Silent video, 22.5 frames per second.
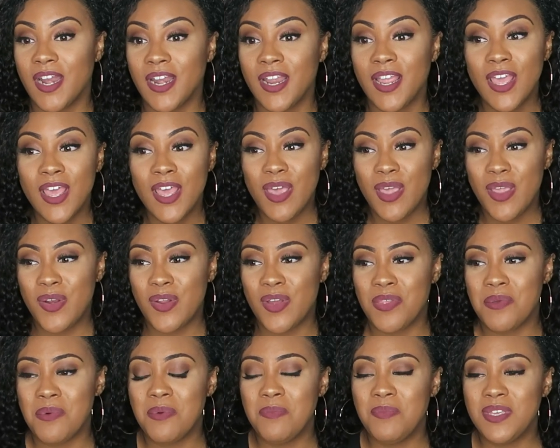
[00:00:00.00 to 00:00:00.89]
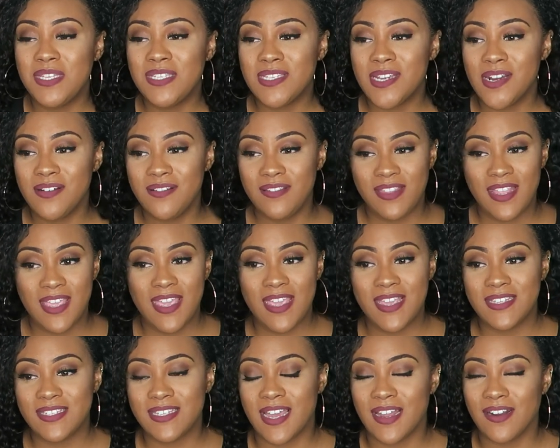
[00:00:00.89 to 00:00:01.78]
and you know, there would be certain
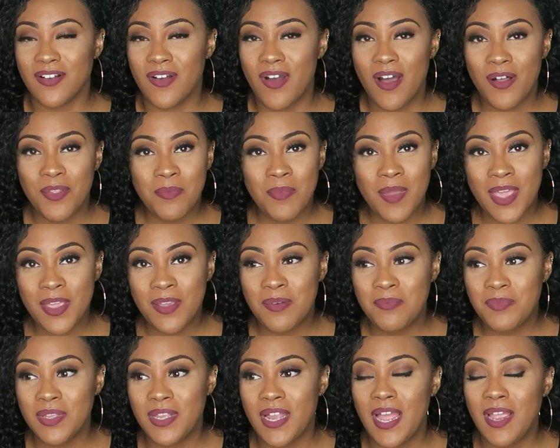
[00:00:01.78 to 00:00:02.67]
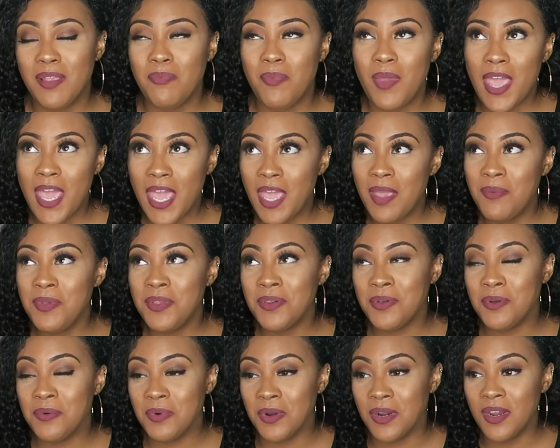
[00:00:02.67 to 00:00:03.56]
things I'd call him and be like, babe, you
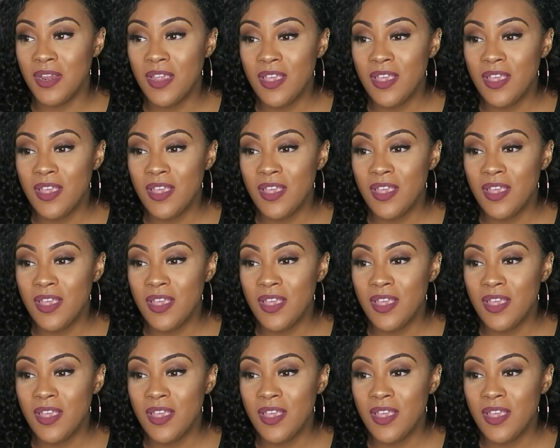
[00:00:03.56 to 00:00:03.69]
know,